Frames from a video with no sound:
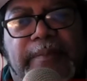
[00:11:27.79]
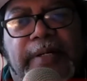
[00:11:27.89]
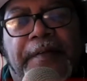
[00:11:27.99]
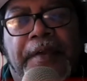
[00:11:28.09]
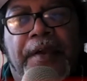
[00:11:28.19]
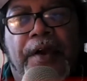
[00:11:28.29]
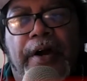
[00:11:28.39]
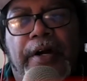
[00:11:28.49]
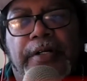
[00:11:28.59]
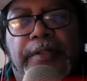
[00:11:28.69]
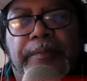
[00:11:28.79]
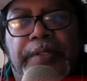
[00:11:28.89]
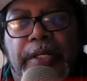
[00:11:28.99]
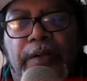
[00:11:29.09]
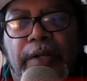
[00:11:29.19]
But,
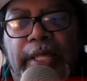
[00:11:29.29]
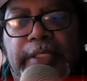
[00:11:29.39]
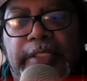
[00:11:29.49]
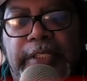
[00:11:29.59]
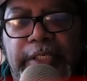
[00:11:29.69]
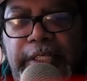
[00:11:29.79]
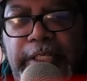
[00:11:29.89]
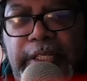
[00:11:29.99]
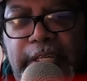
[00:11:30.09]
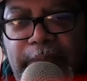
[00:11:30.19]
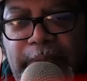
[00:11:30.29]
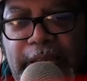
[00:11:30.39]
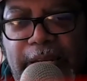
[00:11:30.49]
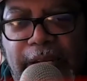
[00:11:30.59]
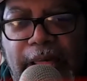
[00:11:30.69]
like, do you think you could give me
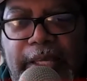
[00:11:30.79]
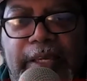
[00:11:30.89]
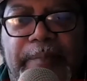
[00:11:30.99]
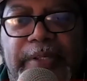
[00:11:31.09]
that locket?